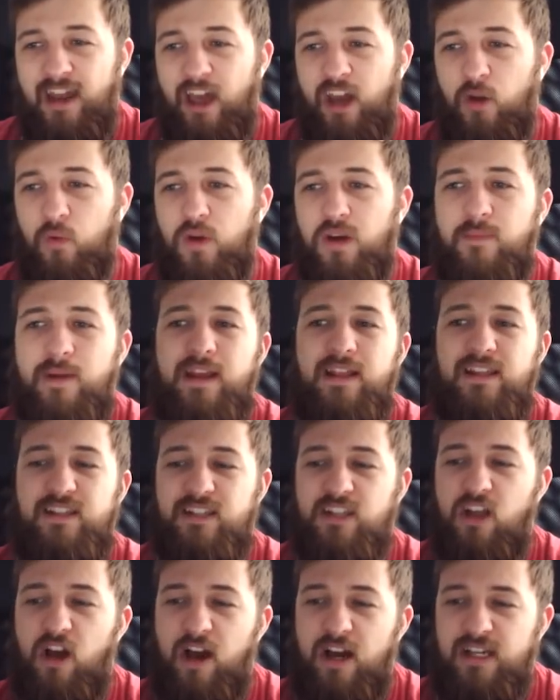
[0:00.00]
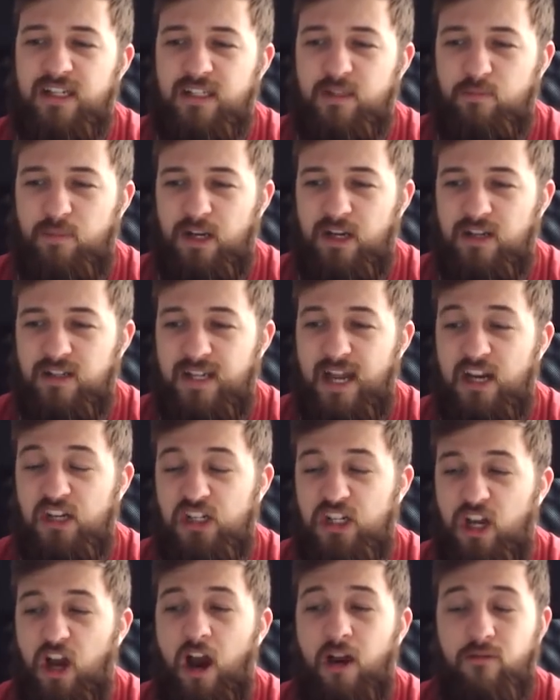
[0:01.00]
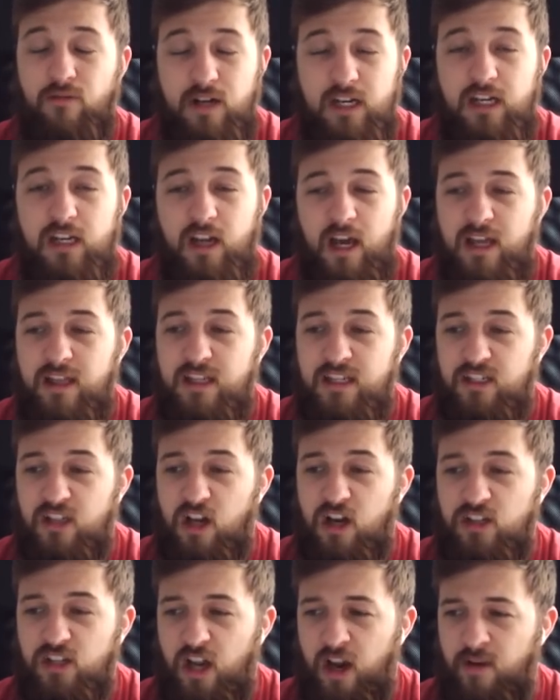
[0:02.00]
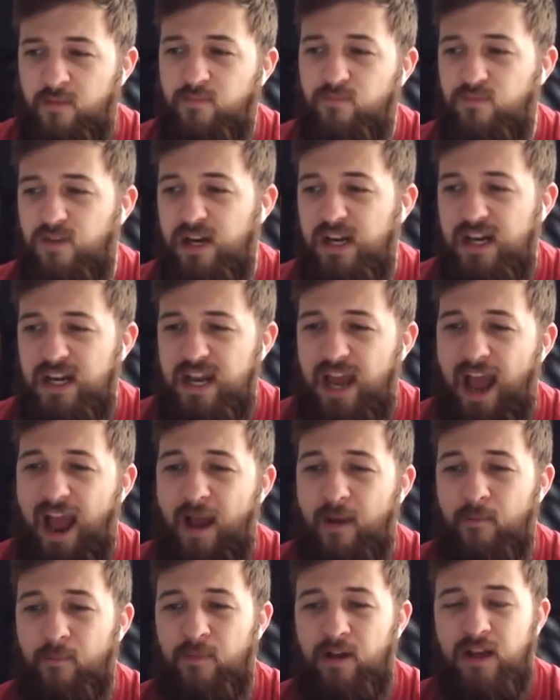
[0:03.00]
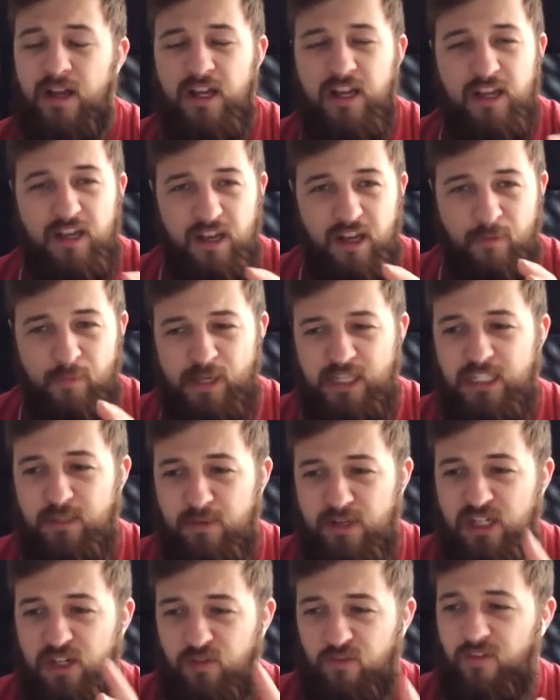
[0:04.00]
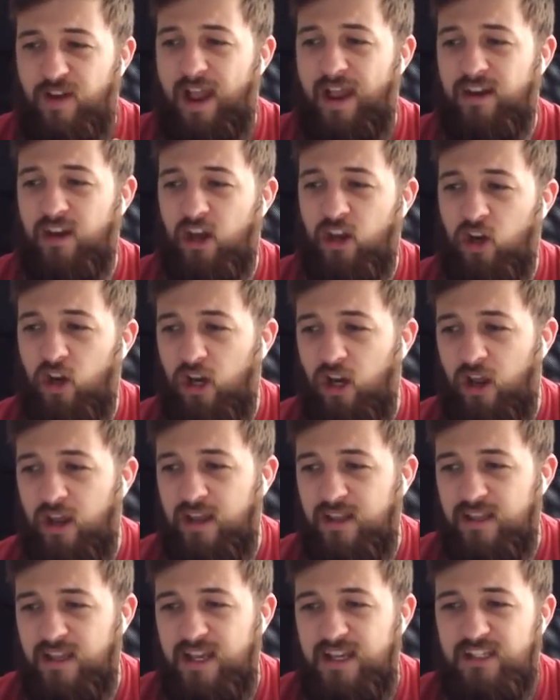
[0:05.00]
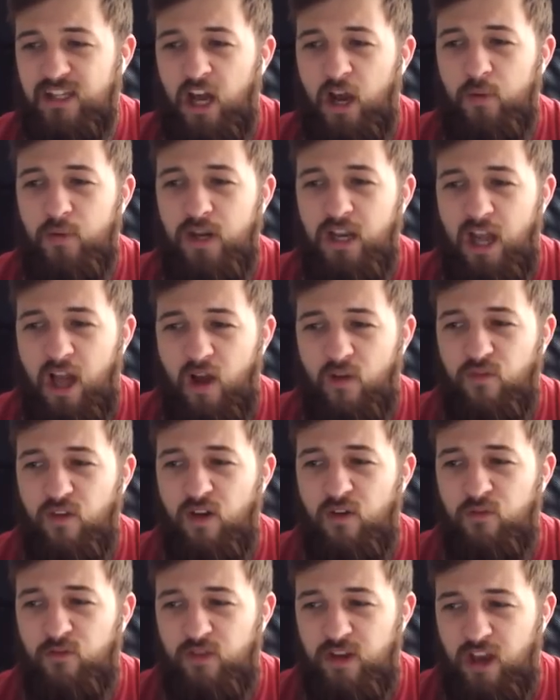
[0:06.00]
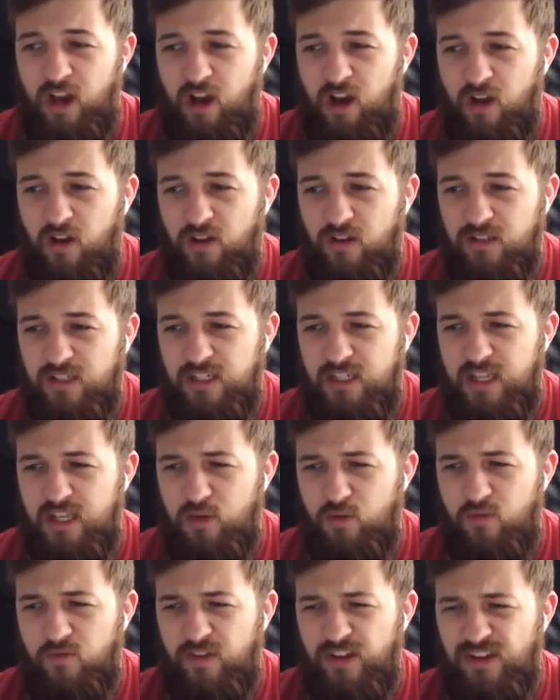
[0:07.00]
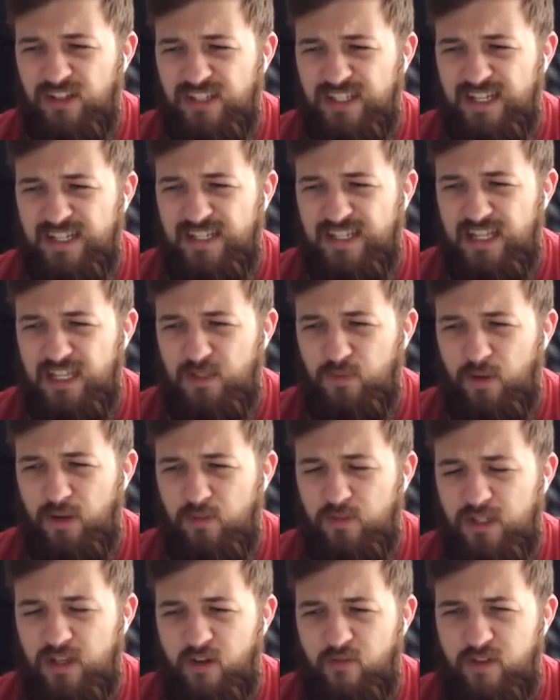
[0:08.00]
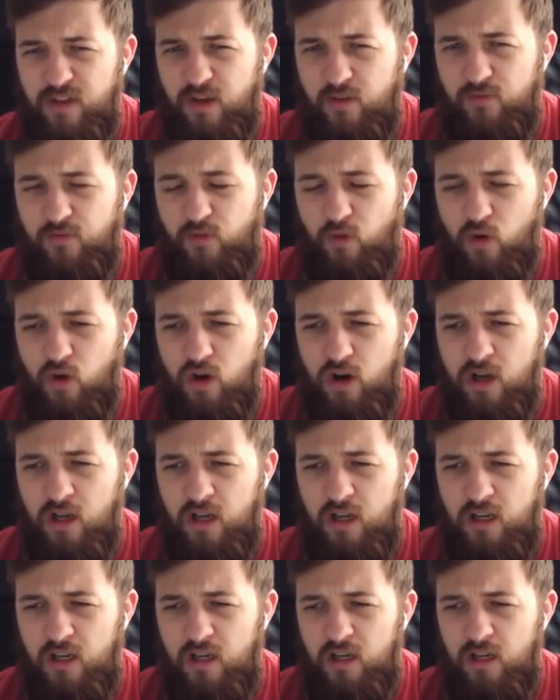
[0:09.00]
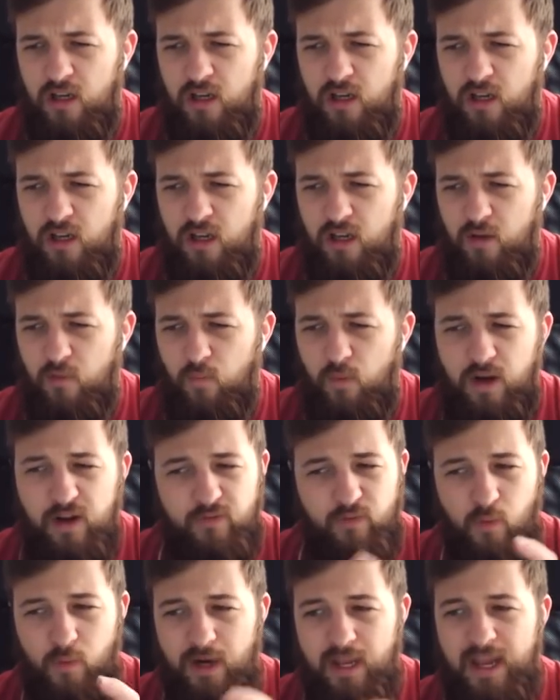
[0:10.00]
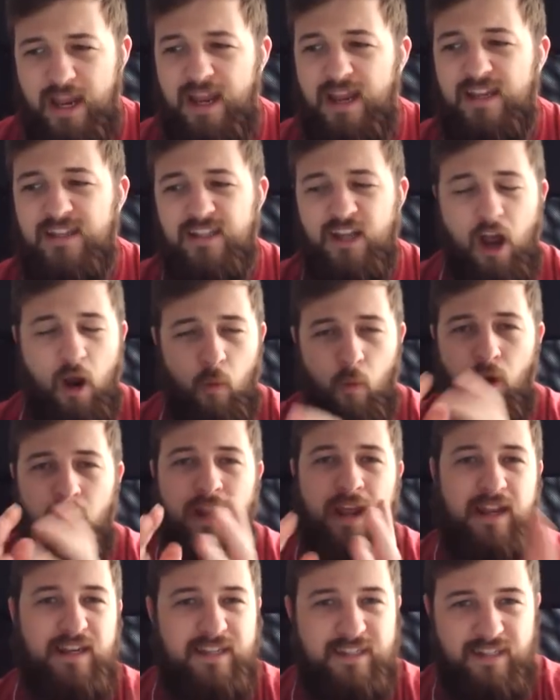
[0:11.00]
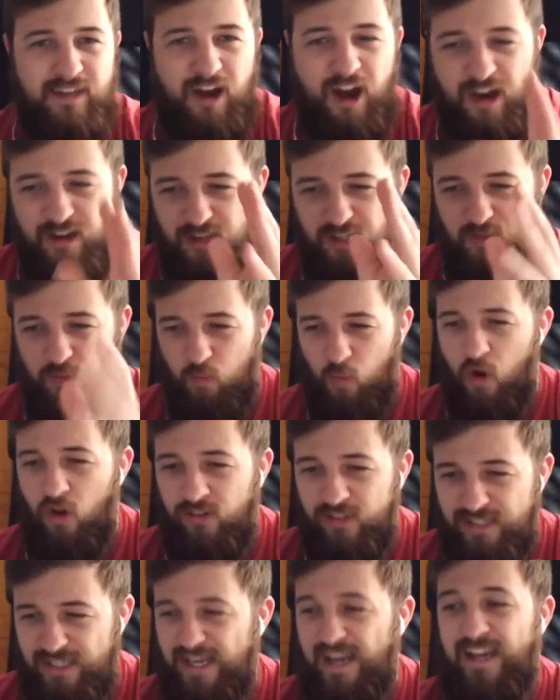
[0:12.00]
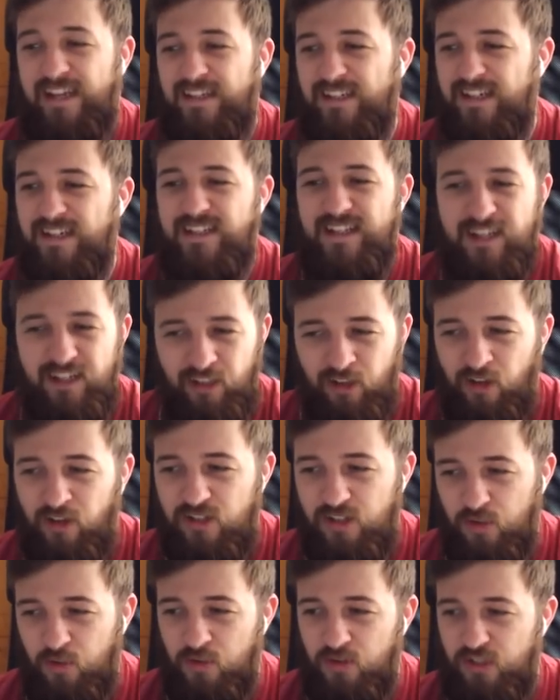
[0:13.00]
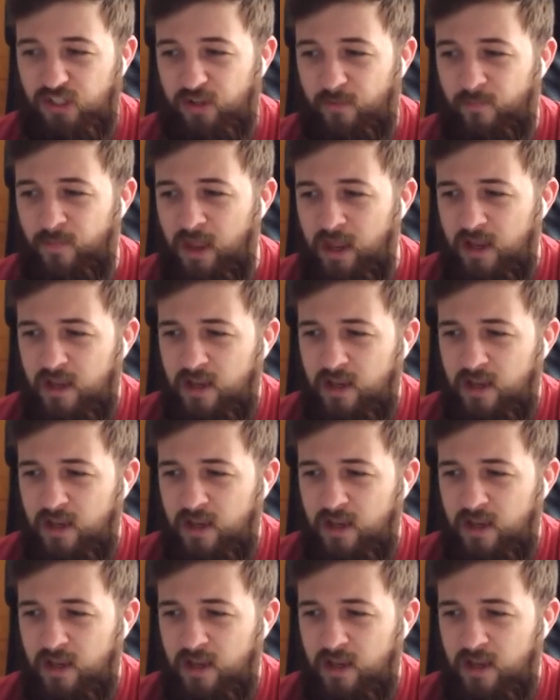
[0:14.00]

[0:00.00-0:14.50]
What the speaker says: And I want to make this nice because actually I really like these cars. I really am a Mitsubishi fan and I like these. I would love a VR... Did they do a VR6 in this one or was it a VR4? Whatever one it is, I want it. I just want it because it looks awesome.